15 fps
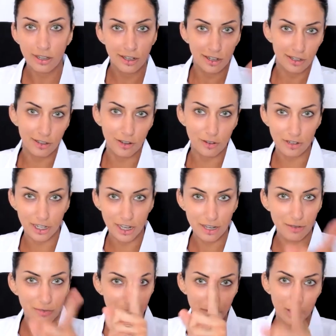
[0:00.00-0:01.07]
No
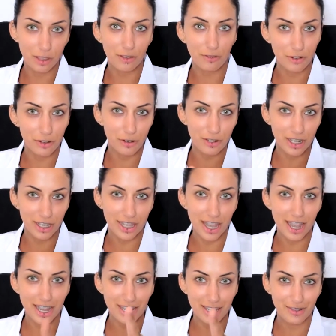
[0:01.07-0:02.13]
drinking, but the food in
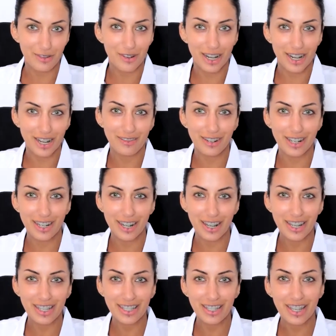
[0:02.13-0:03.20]
there is really
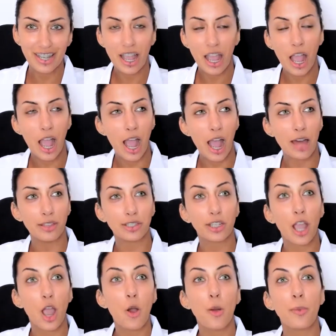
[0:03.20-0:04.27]
nice. There's a
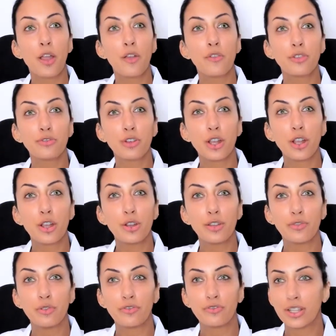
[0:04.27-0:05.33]
co-op over the road
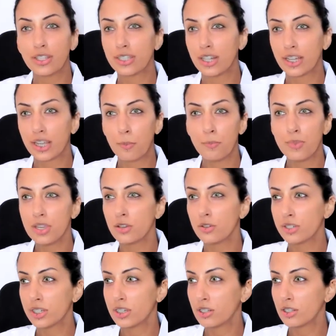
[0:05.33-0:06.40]
if you fancy like a meal
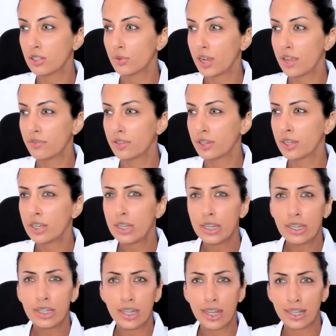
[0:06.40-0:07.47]
deal or whatever.
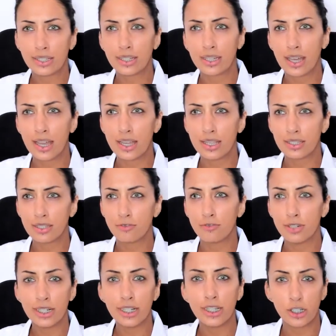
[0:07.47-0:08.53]
Next to that is a
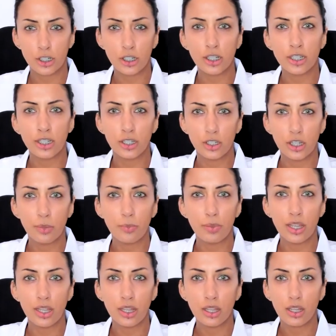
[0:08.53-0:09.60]
really good
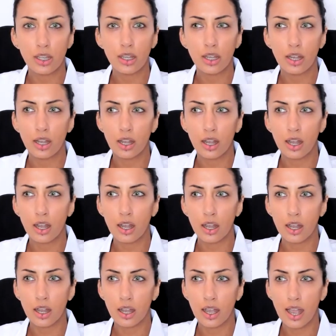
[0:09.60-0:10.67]
chippy,
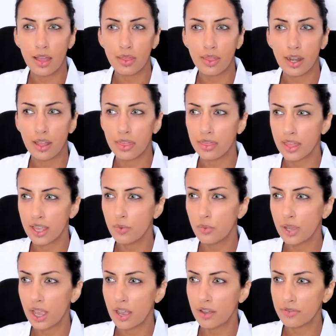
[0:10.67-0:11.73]
and then I think
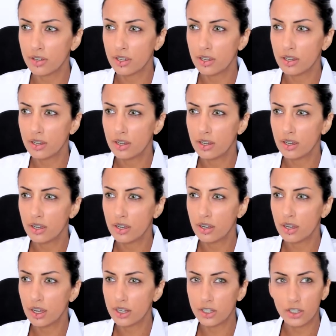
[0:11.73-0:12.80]
we have
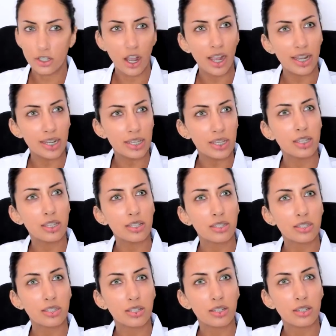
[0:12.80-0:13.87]
a
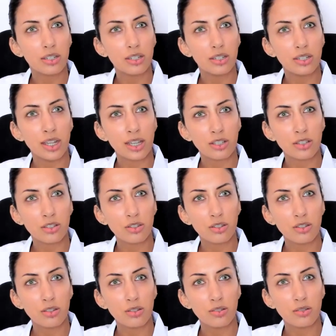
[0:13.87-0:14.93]
Chinese next
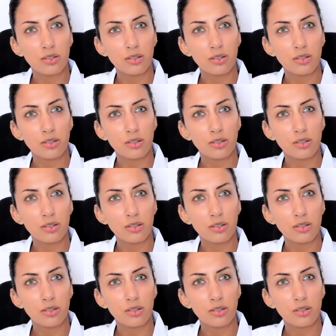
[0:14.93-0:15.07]
to